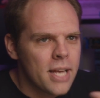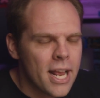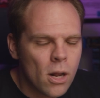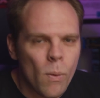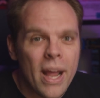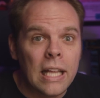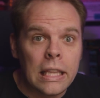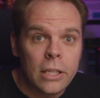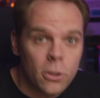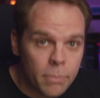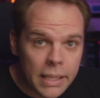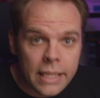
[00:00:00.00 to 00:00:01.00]
take away a
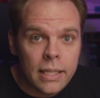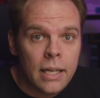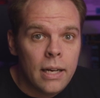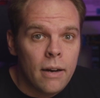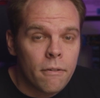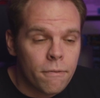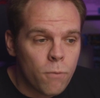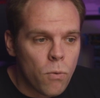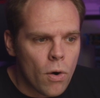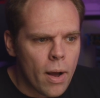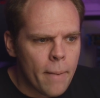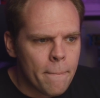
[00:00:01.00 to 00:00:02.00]
little bit
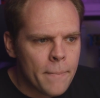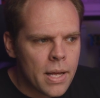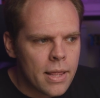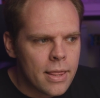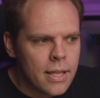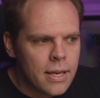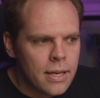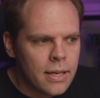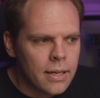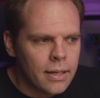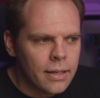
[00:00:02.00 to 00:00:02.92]
from the